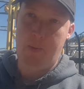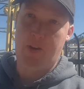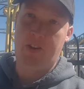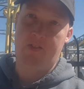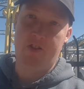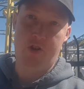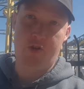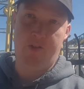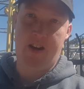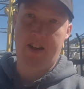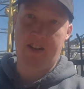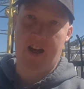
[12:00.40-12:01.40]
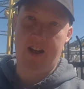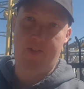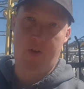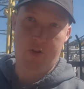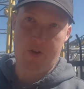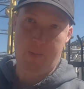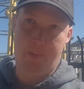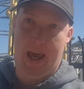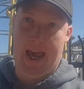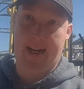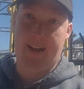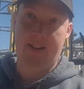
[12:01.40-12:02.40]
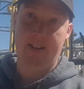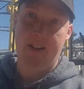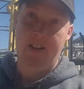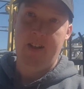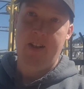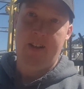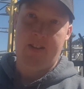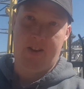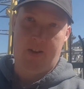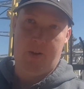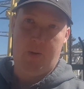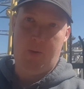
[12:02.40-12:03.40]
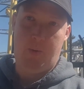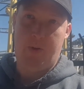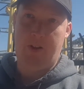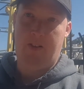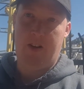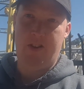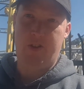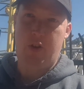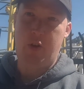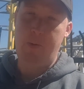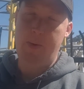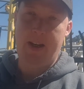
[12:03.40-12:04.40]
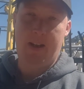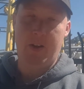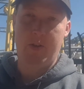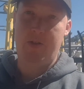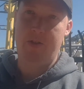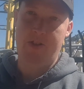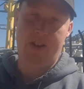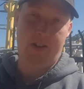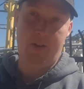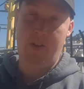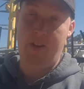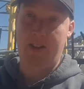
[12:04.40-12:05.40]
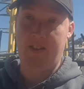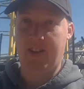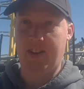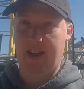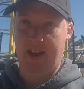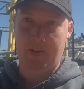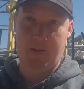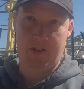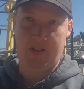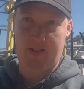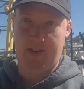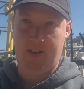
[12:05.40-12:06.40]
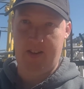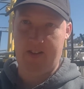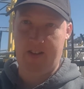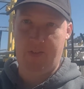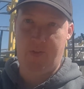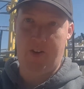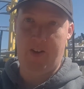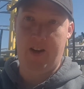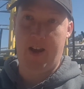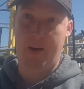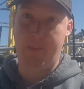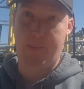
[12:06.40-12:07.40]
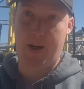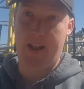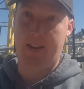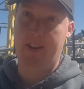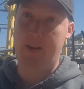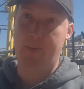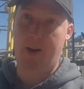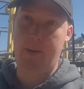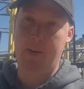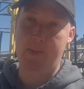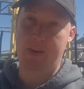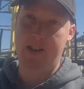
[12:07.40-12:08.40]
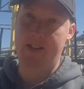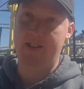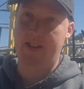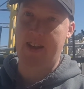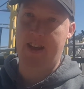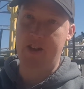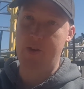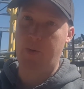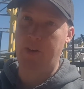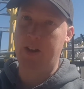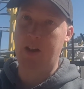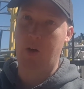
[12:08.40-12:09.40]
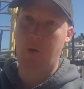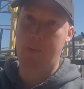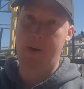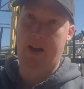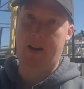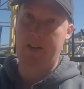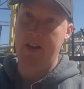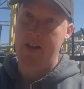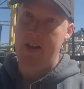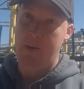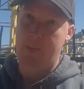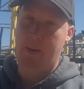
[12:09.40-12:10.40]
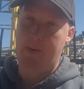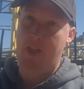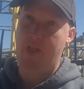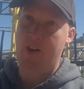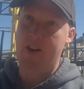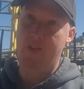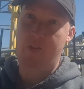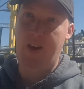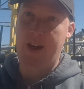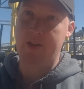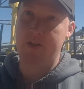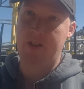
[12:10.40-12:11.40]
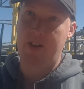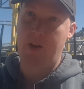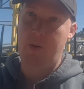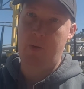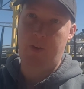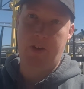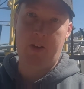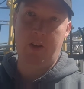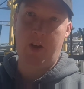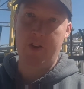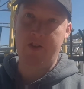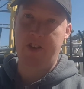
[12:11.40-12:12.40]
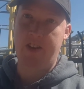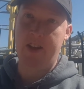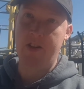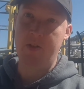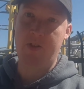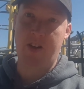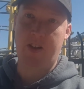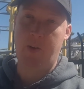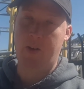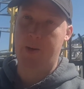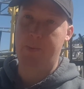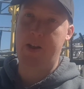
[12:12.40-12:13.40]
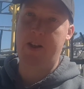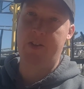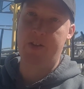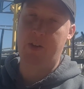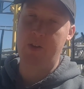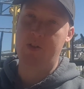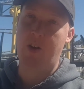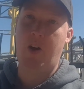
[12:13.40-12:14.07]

put the restraint kind of on your back. So there aren't too many coasters that do things like that. It was different, but the problem is that you only go about probably 30 feet or so on the launch, and then you start going up the hill and you lose